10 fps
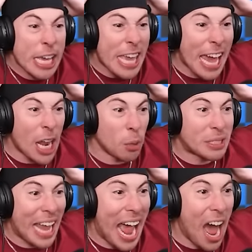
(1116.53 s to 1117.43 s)
Yellow's
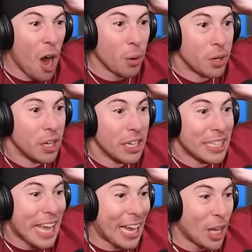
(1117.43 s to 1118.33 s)
down!
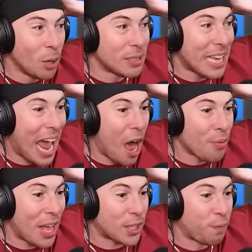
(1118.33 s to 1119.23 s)
Yellow's
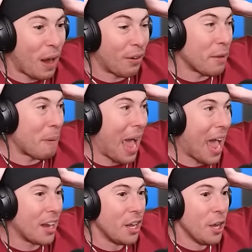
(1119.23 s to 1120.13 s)
down! That's very
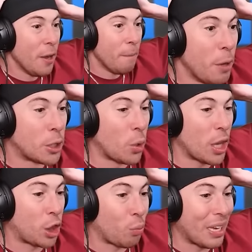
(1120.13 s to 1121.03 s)
bad. There's
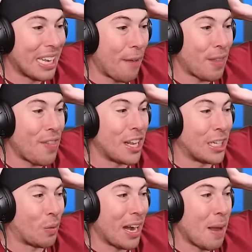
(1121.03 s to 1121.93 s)
only 3 left and they
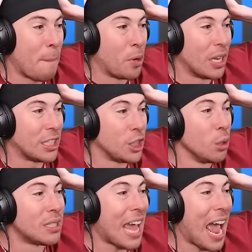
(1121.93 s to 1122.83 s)
just ran out of bullets.
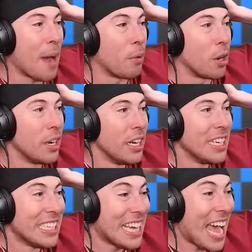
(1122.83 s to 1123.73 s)
Use the hammer.
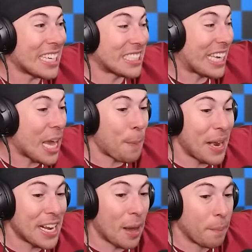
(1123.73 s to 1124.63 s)
Yes, keep
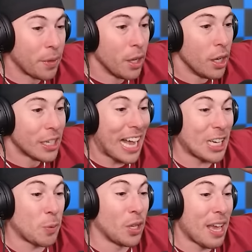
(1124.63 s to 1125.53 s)
hitting him.
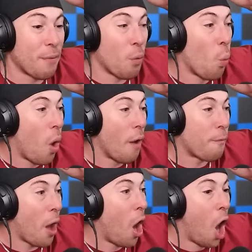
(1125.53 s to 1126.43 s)
Guys, we only have...
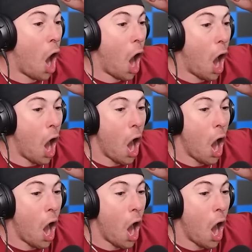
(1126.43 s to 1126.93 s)
Oh!